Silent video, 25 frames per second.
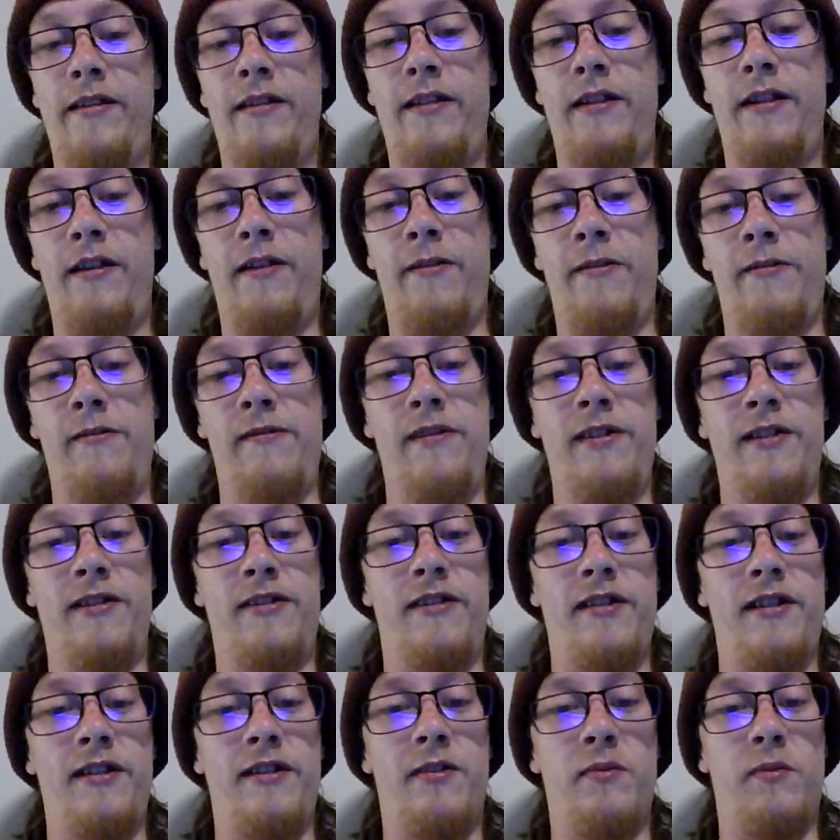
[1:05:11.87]

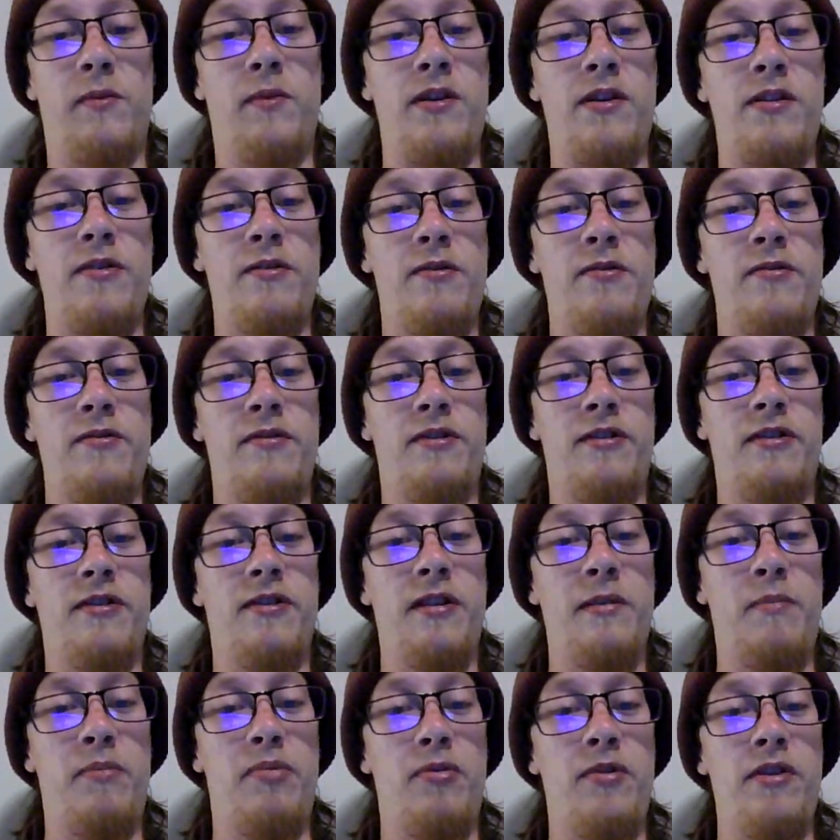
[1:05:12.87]
It's one of those
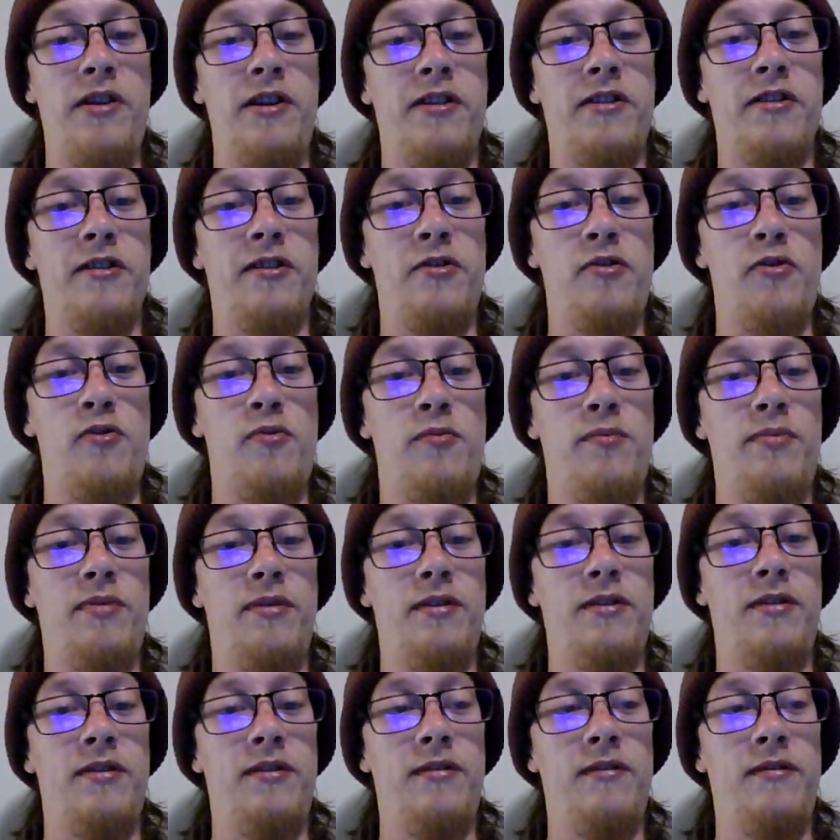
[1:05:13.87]
slippery
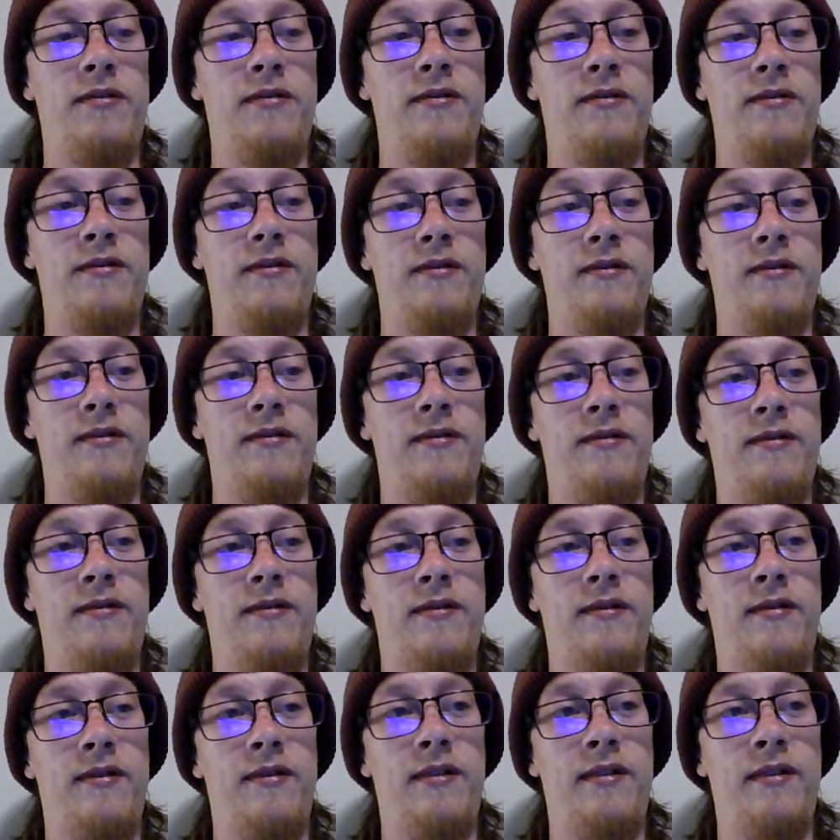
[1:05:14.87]
slopes
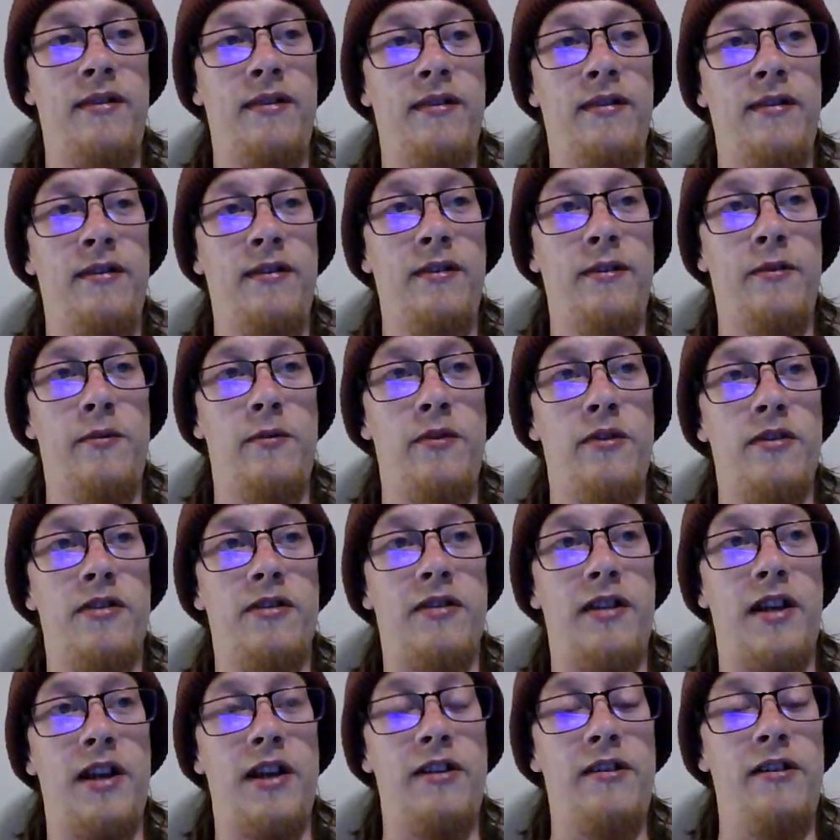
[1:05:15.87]
where
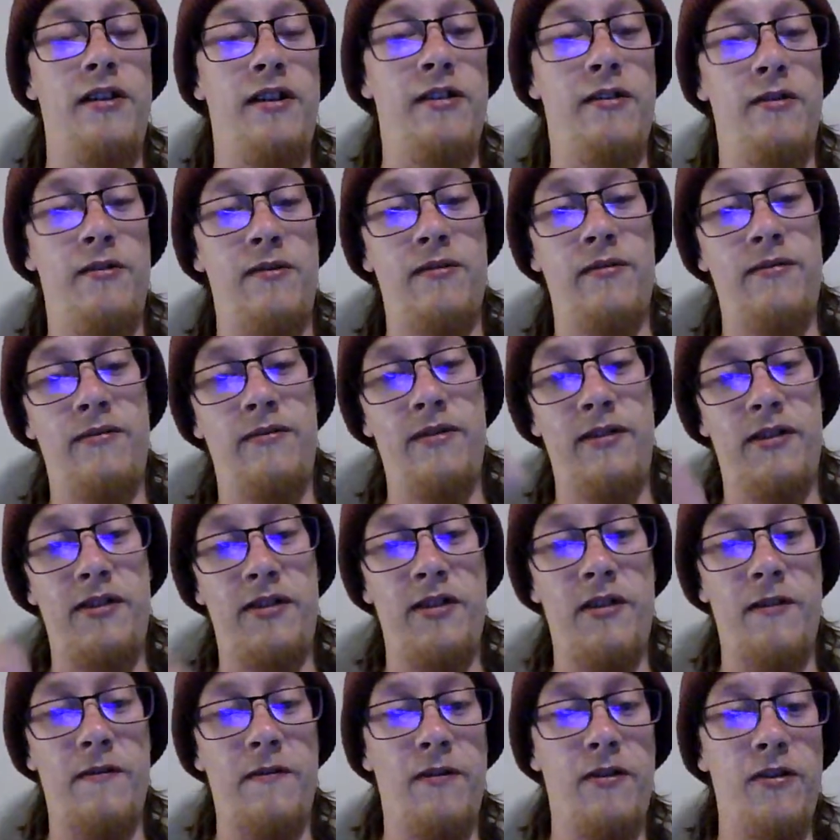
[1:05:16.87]
it's like,
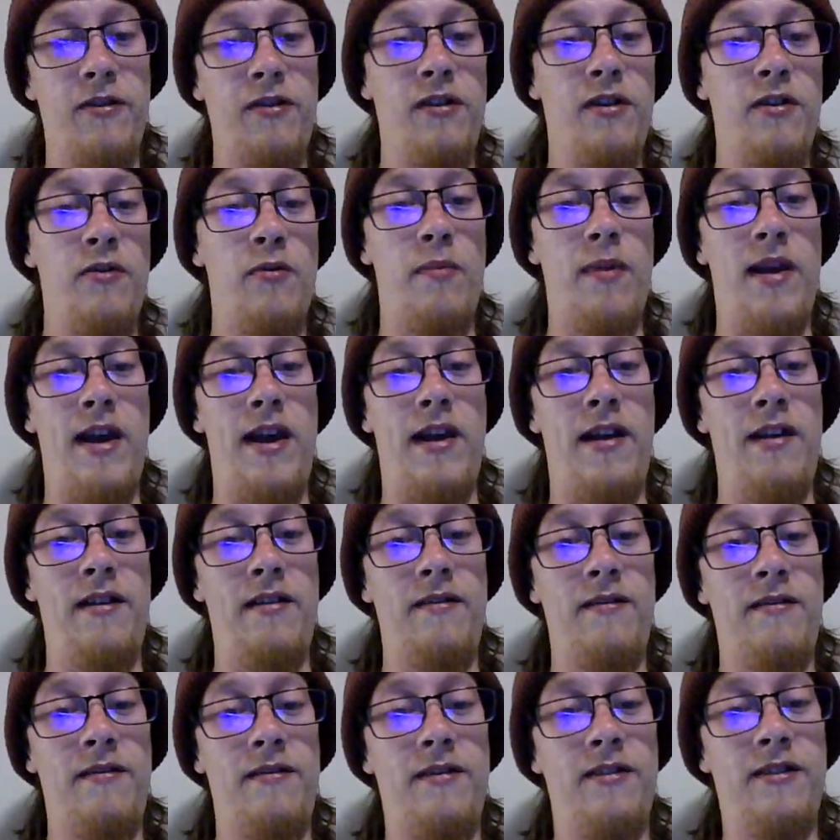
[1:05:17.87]
stuff could go bad,
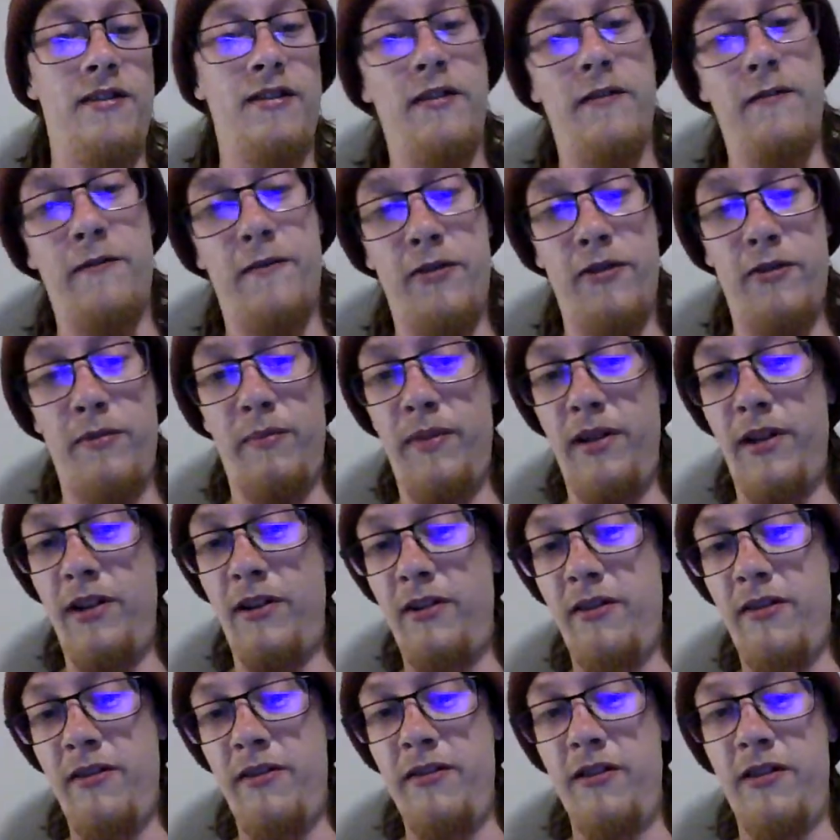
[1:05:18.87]
stuff could be
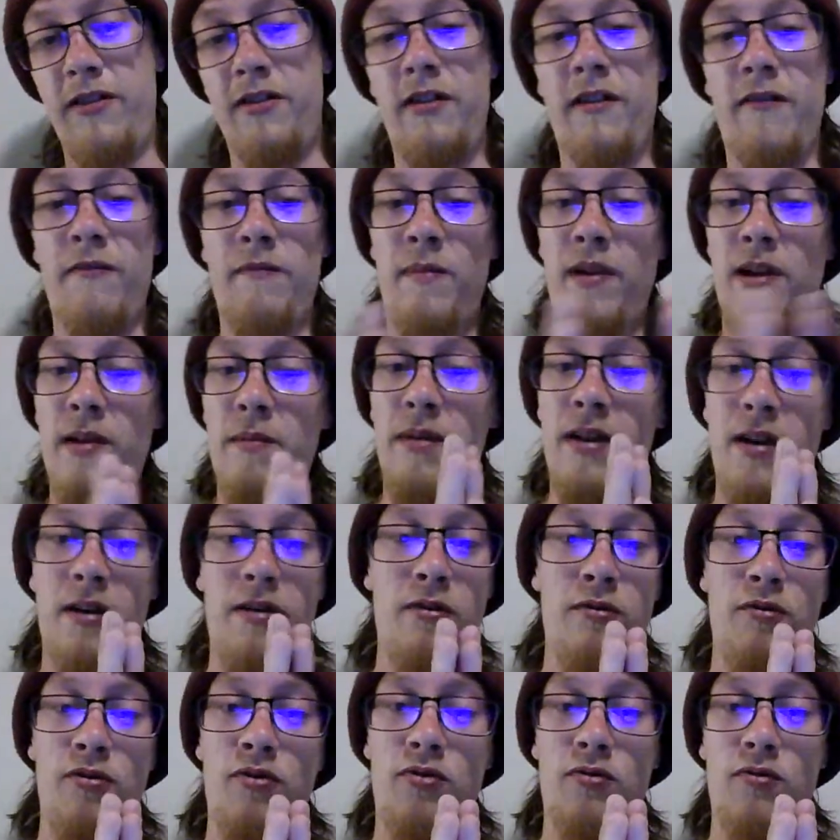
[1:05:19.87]
good, stuff might be
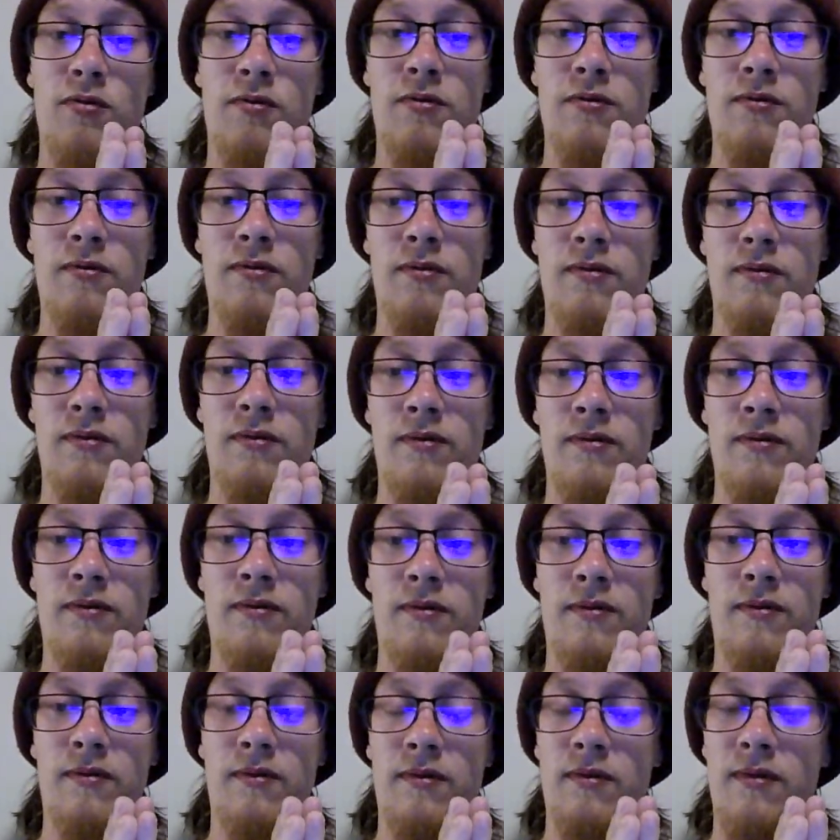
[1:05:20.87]
neutral.
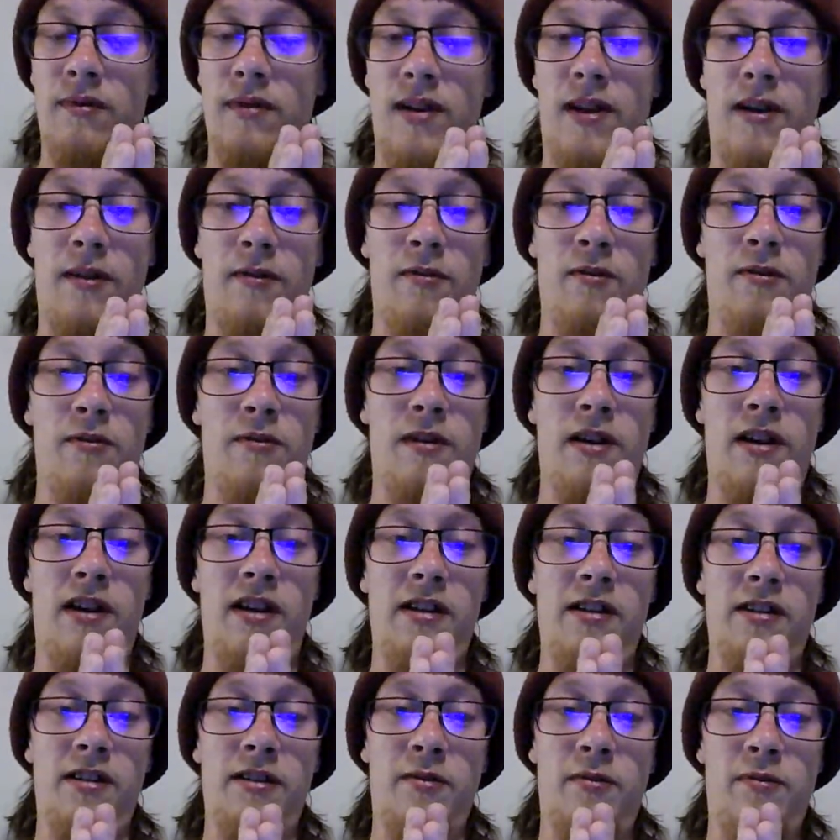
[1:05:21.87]
I don't know. I
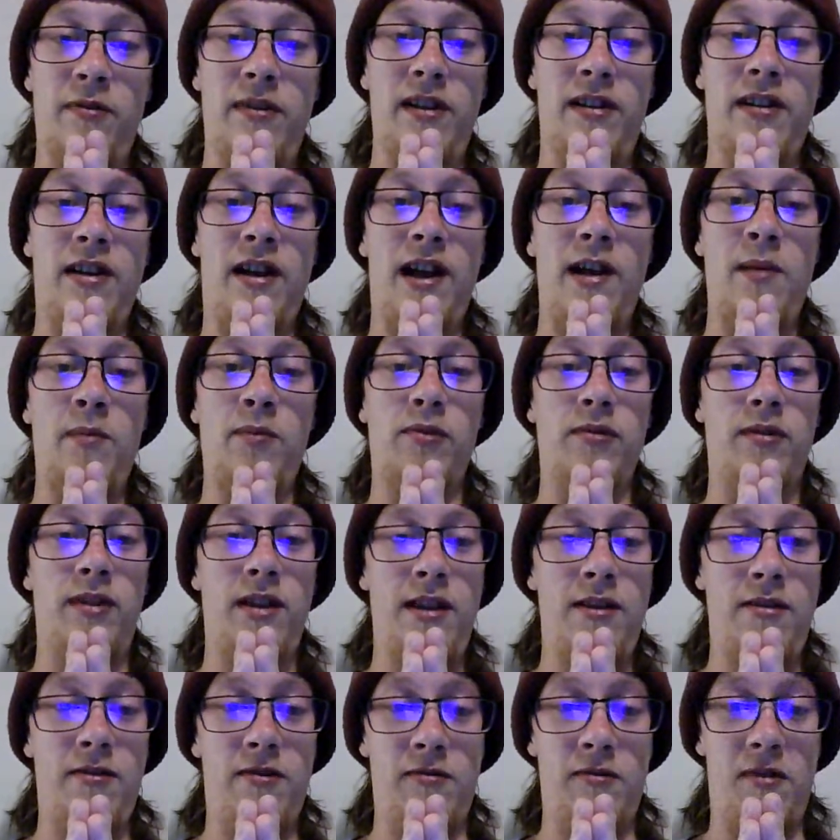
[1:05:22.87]
guess only time will
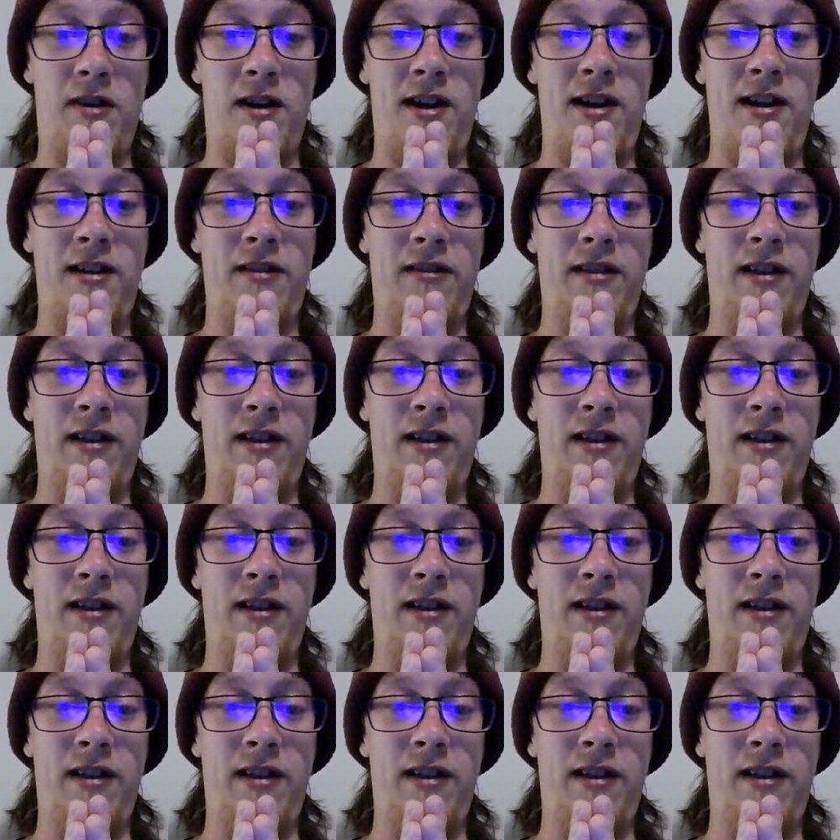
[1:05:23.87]
tell, right?